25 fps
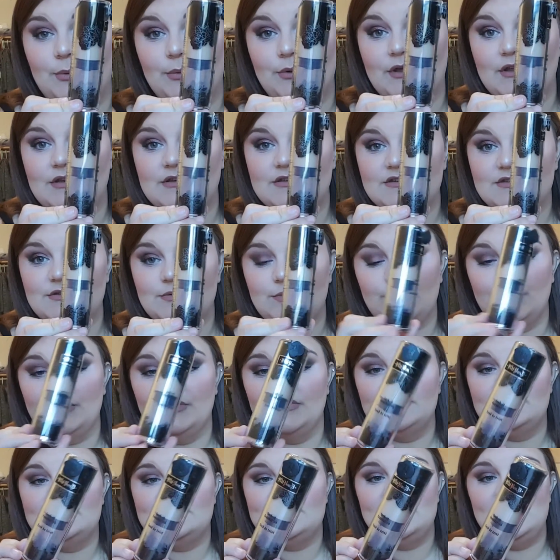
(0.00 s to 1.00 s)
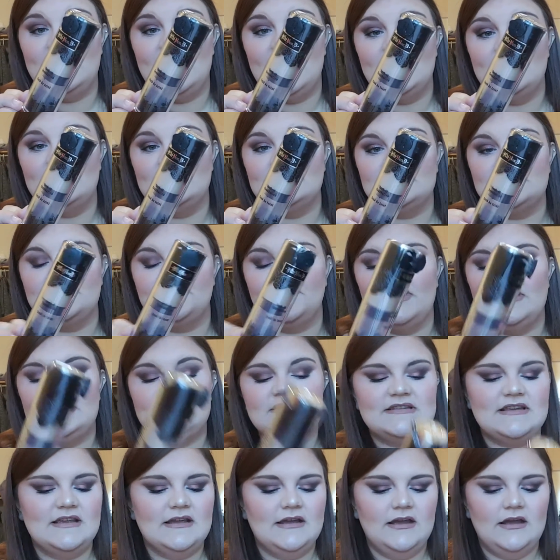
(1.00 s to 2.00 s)
getting towards the end of
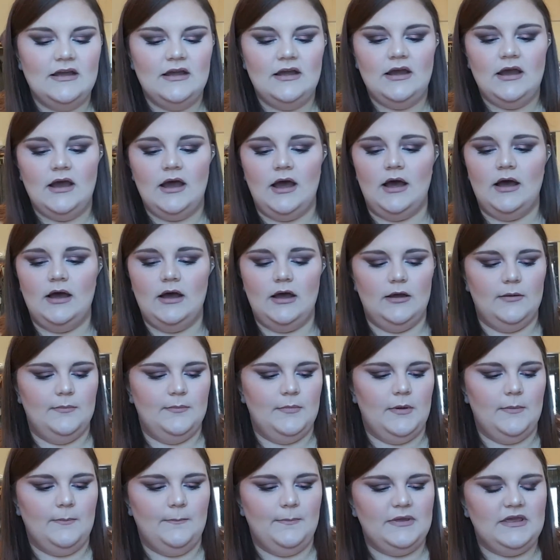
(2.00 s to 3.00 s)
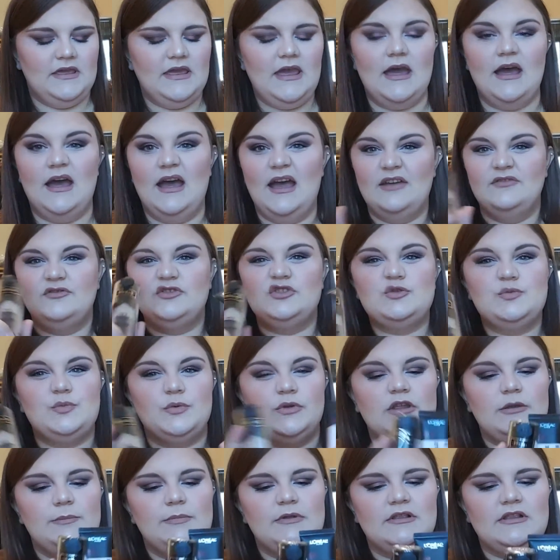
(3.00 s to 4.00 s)
it. But yeah, I've just
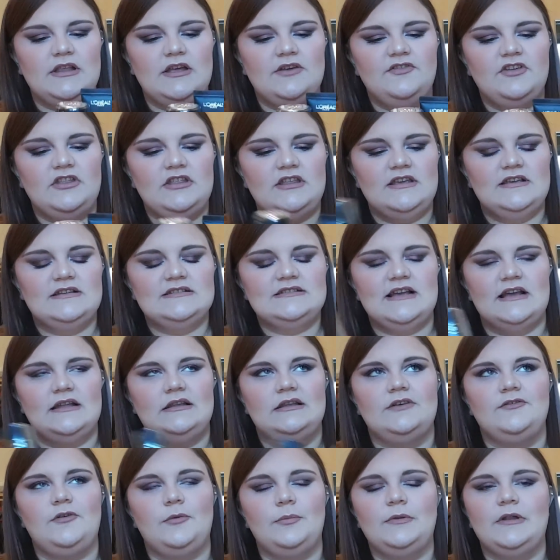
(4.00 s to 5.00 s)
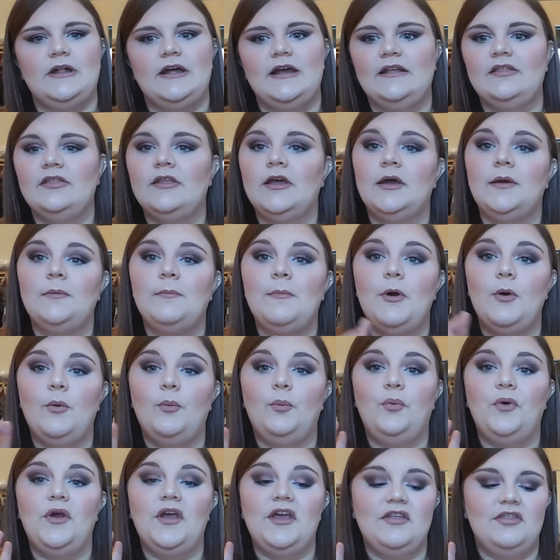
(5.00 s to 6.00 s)
really been loving these. I love applying
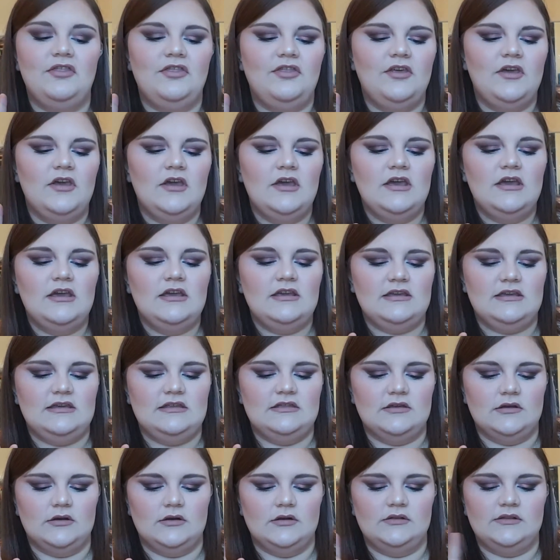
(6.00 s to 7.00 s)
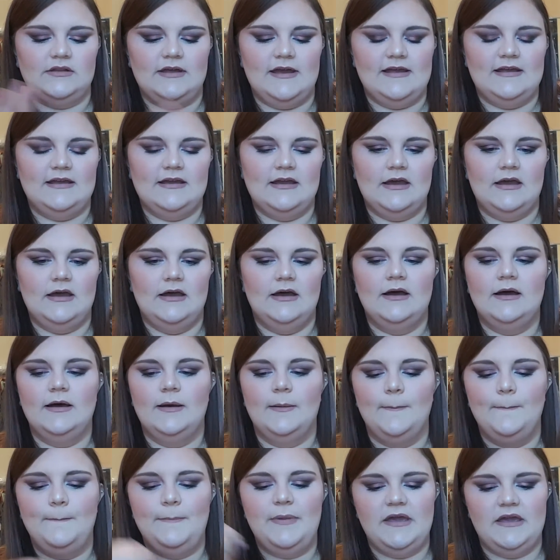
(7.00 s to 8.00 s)
them with either like
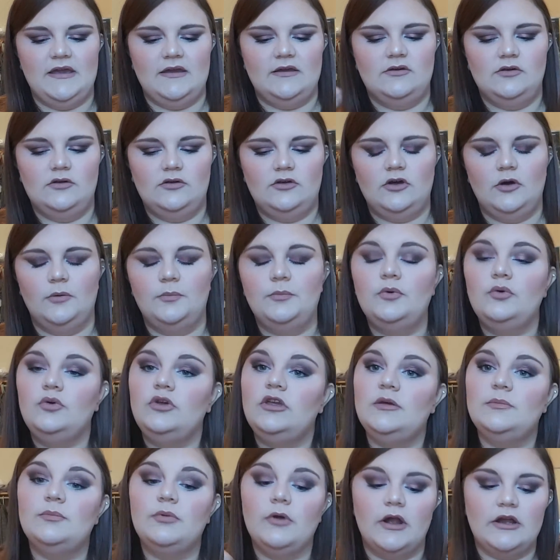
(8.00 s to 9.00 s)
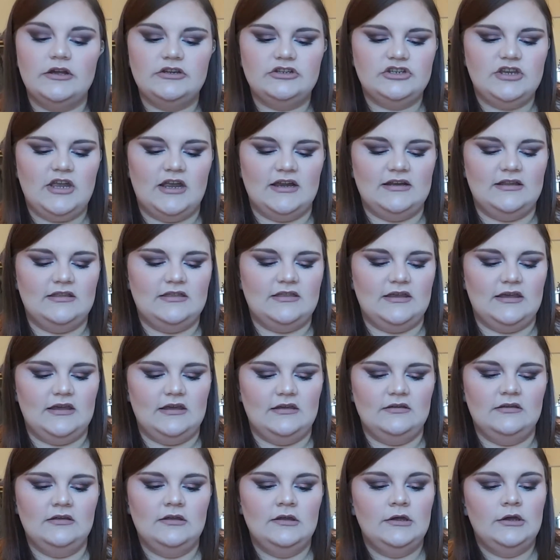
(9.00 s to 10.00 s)
a big kabuki brush kind of
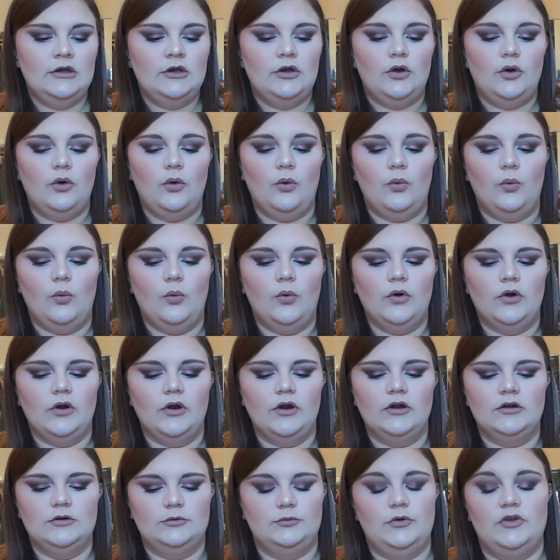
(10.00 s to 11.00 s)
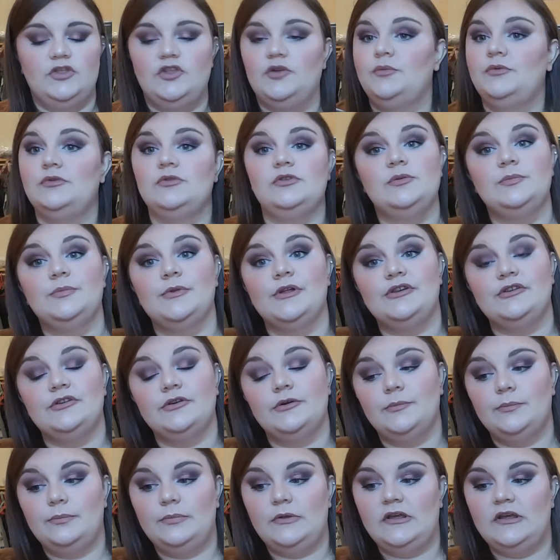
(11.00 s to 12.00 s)
thing or with a beauty
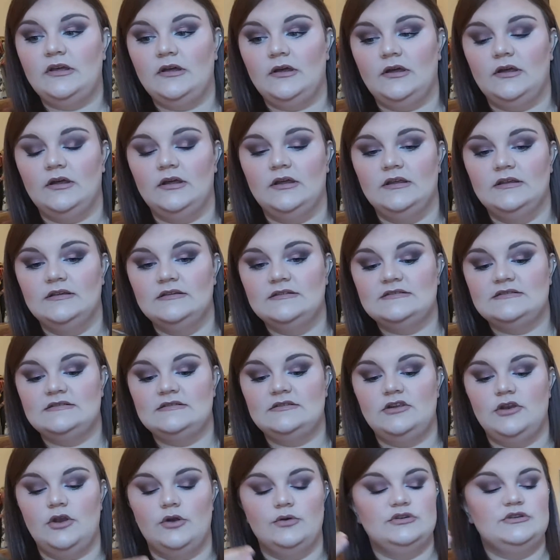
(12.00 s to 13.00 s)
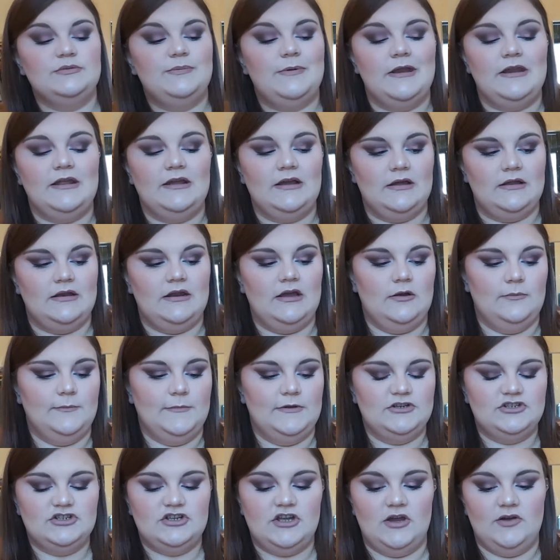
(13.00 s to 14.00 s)
blender because, depending on how
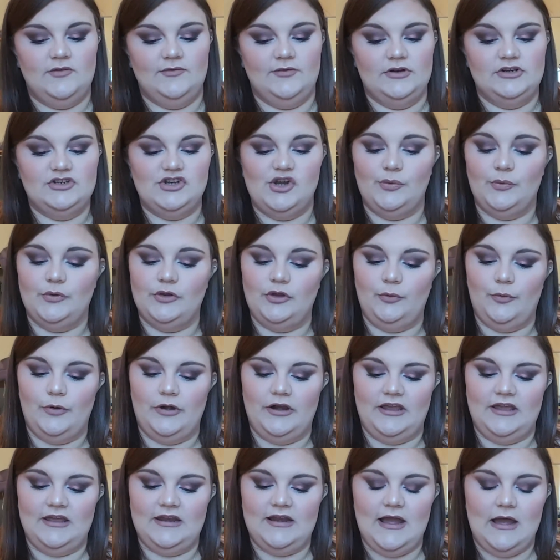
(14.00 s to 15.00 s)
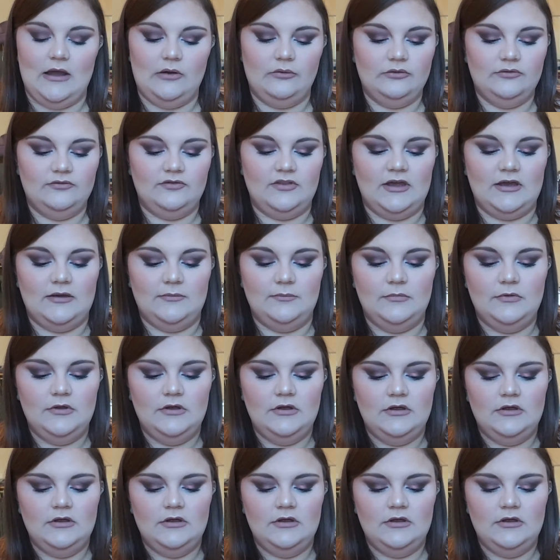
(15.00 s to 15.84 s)
much coverage I really want to get out of them.